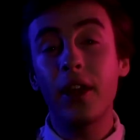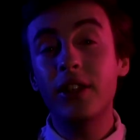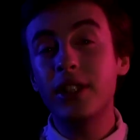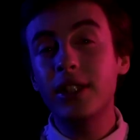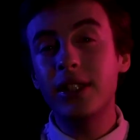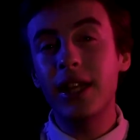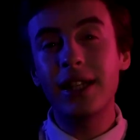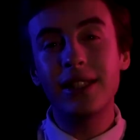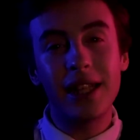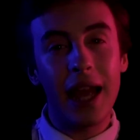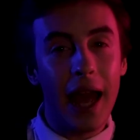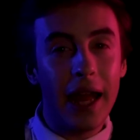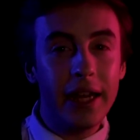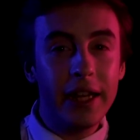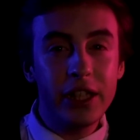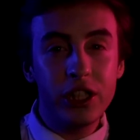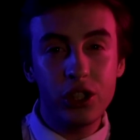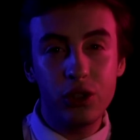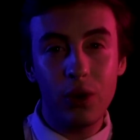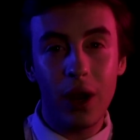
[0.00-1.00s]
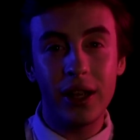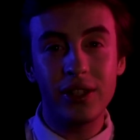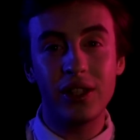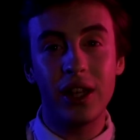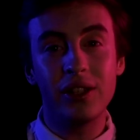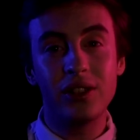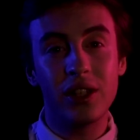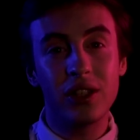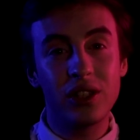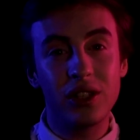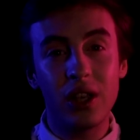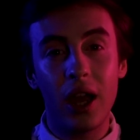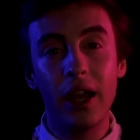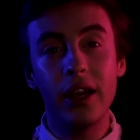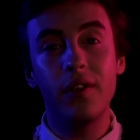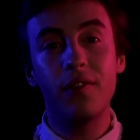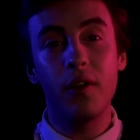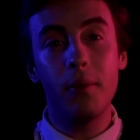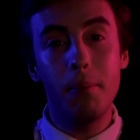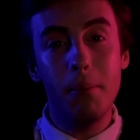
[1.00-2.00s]
thus it takes any stress as a sign
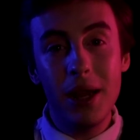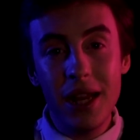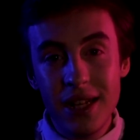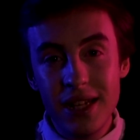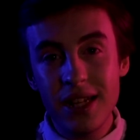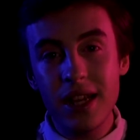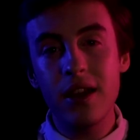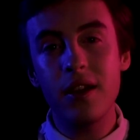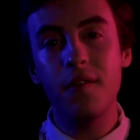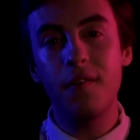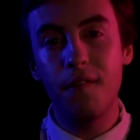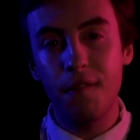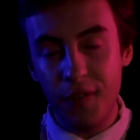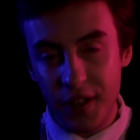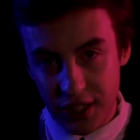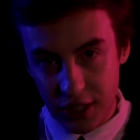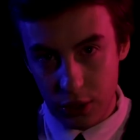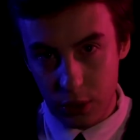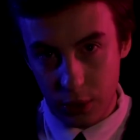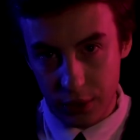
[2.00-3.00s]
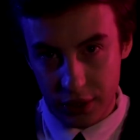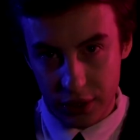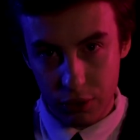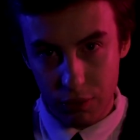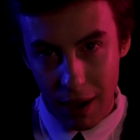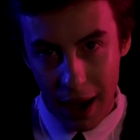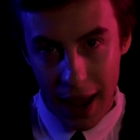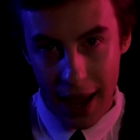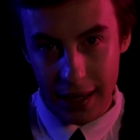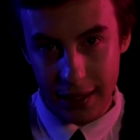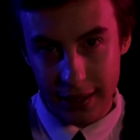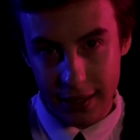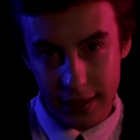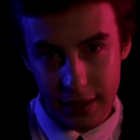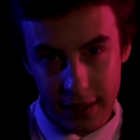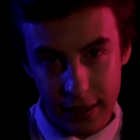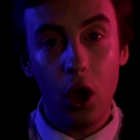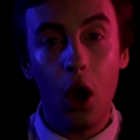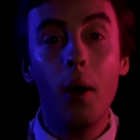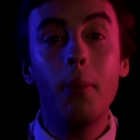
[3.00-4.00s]
of immediate physical threat.
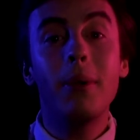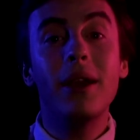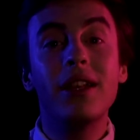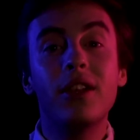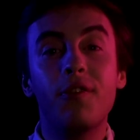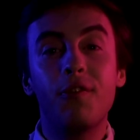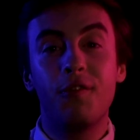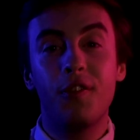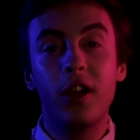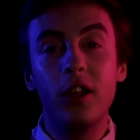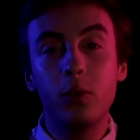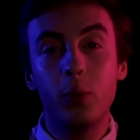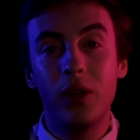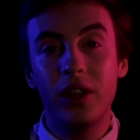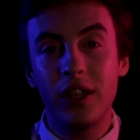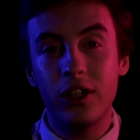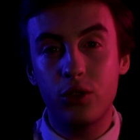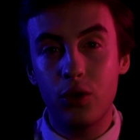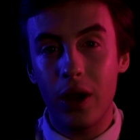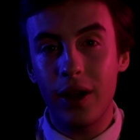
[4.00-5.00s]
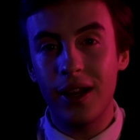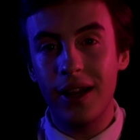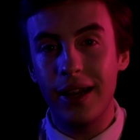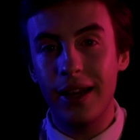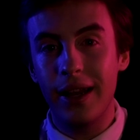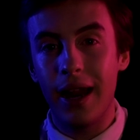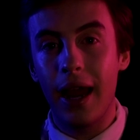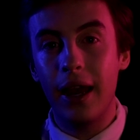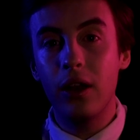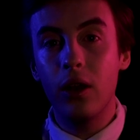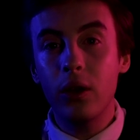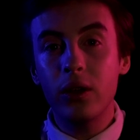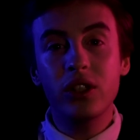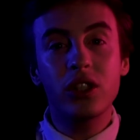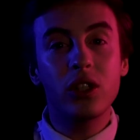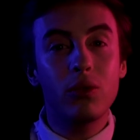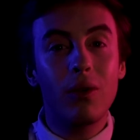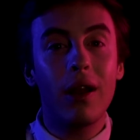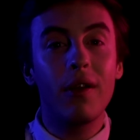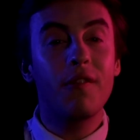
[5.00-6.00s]
Tom is filled with adrenaline and
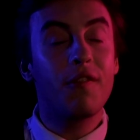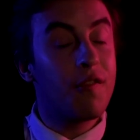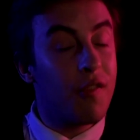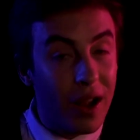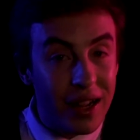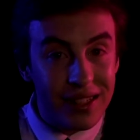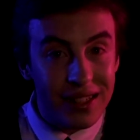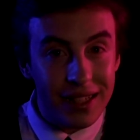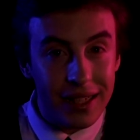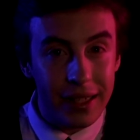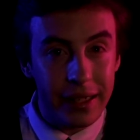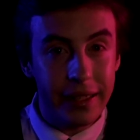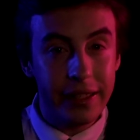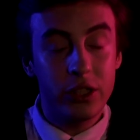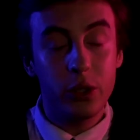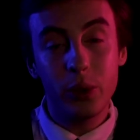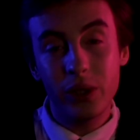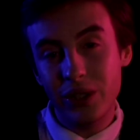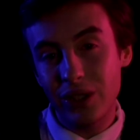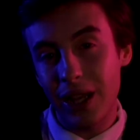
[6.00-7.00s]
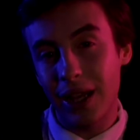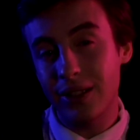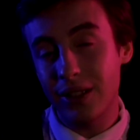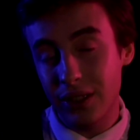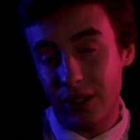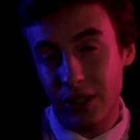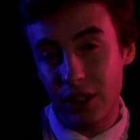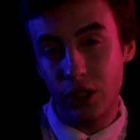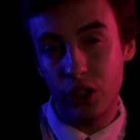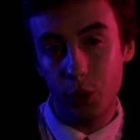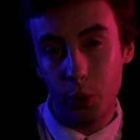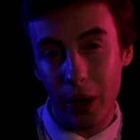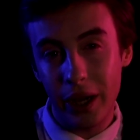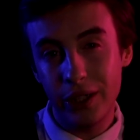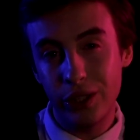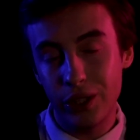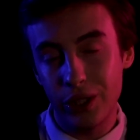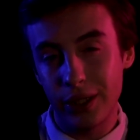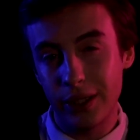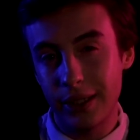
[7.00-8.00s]
looks around frantically to assess the
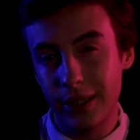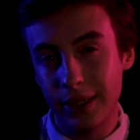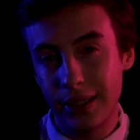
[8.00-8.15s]
situation.